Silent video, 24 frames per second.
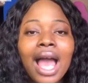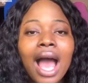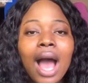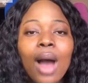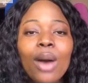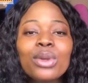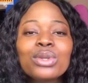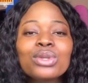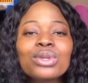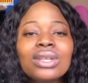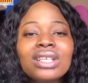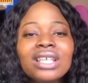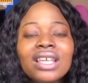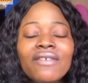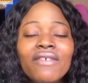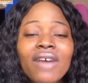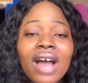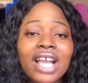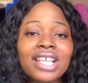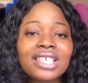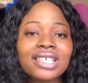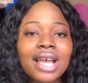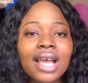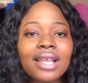also leave
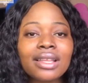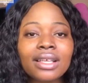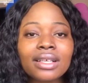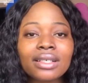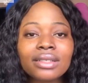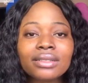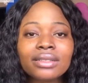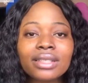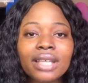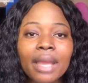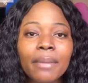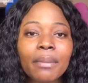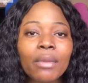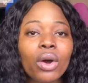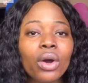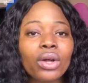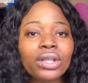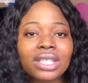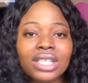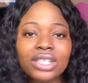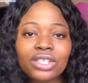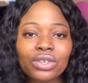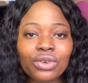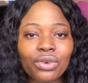her channel name
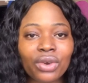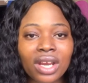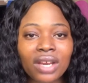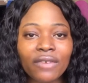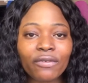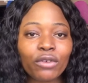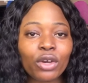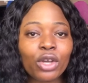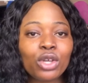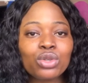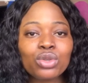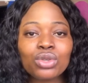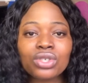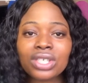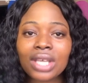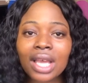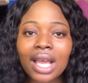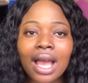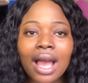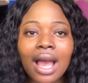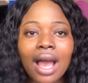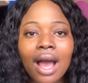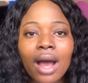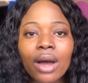on the screen for you to check
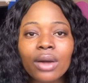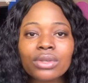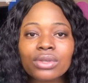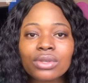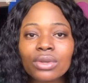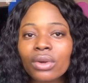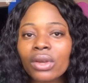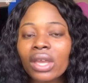her out.